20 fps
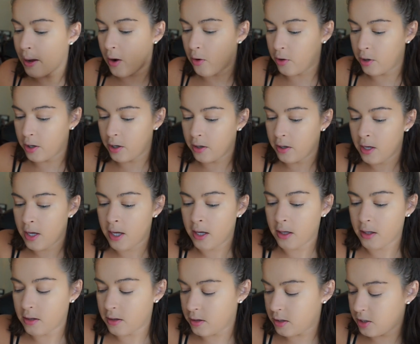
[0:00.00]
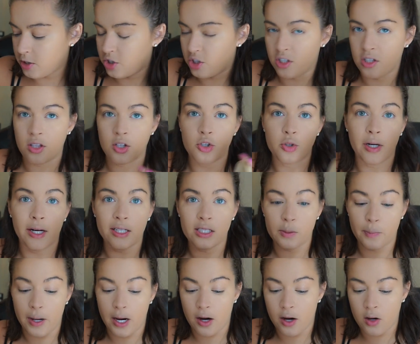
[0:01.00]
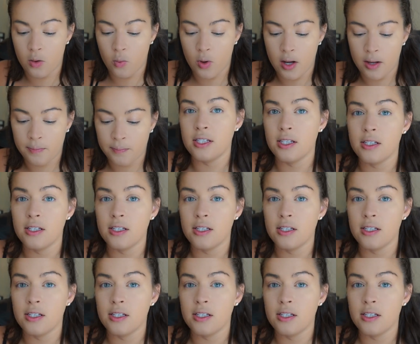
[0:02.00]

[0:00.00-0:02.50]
powder, just the transparent one.